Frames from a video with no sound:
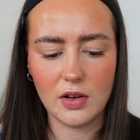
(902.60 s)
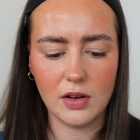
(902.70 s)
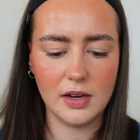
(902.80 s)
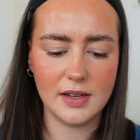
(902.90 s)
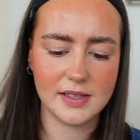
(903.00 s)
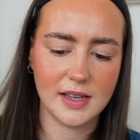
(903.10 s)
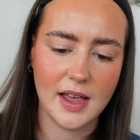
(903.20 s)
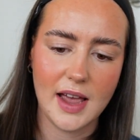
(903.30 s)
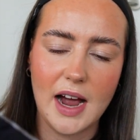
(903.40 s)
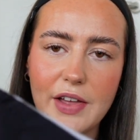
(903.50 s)
colours.
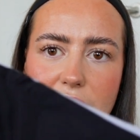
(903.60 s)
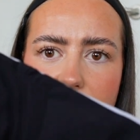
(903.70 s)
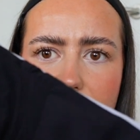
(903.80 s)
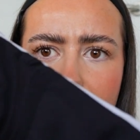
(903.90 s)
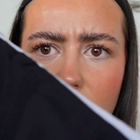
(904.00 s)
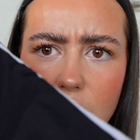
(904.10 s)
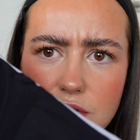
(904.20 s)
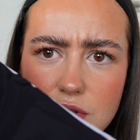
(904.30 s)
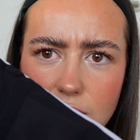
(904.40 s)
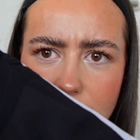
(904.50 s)
And then that
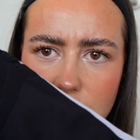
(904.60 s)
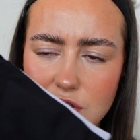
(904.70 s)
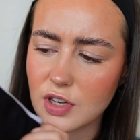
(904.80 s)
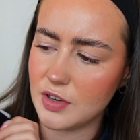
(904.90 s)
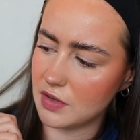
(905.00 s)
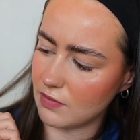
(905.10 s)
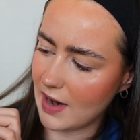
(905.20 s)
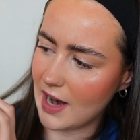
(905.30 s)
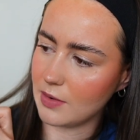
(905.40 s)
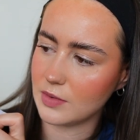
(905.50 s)
contouring just goes
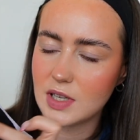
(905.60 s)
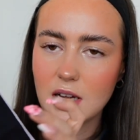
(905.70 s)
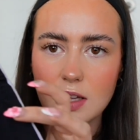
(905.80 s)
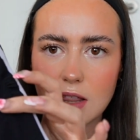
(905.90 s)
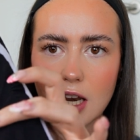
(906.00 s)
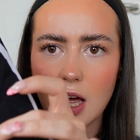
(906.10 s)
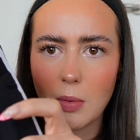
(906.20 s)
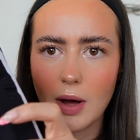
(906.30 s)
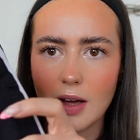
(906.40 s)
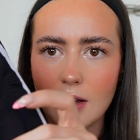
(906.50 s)
around the
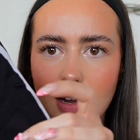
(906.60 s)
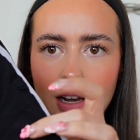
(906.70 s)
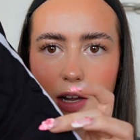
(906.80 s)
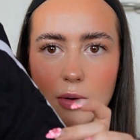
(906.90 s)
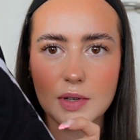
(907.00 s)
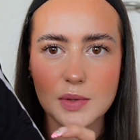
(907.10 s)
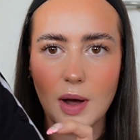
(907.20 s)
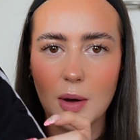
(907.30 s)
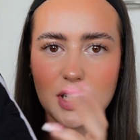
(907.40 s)
lower glute as well,